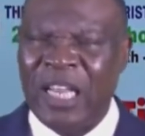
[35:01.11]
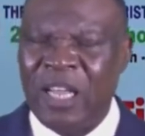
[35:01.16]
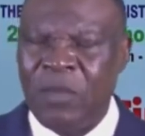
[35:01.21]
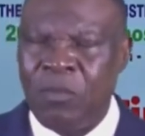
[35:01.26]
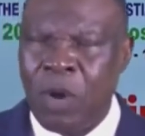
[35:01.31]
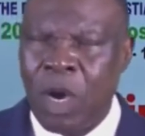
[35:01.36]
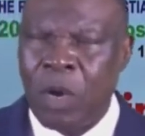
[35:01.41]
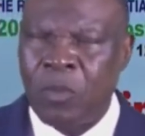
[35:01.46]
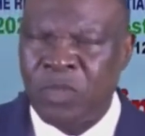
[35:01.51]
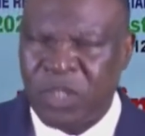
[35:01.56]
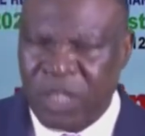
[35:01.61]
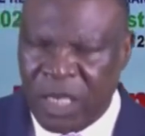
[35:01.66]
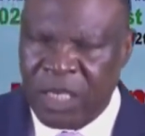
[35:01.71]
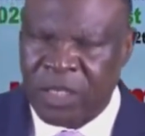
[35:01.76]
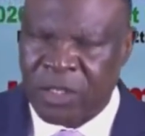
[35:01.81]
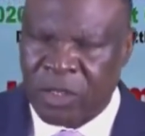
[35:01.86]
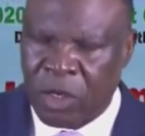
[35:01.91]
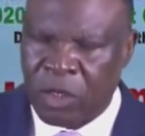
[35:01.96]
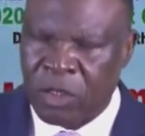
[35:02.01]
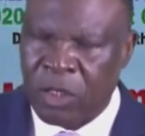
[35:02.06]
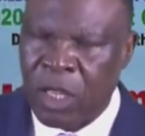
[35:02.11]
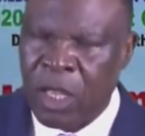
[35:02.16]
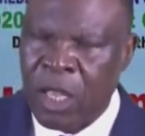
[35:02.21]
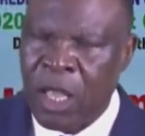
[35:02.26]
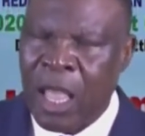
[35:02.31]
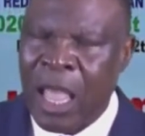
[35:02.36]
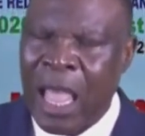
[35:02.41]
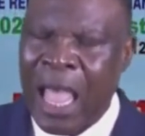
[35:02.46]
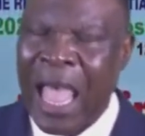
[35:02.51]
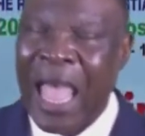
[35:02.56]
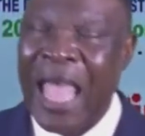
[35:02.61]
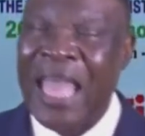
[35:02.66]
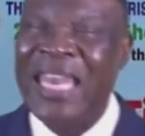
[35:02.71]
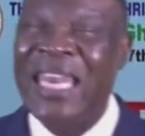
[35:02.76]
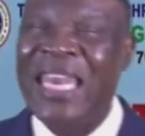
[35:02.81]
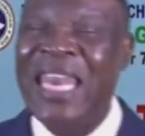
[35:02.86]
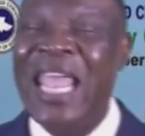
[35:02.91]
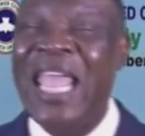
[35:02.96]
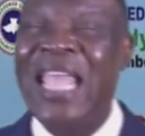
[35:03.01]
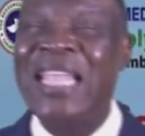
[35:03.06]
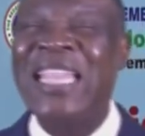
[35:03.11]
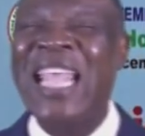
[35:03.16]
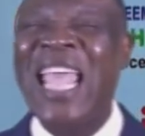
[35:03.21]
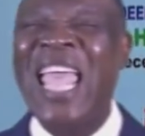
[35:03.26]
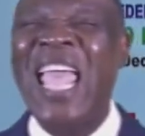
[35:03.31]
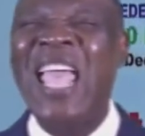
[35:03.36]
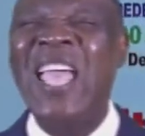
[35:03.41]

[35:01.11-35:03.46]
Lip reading: name of Jesus. And let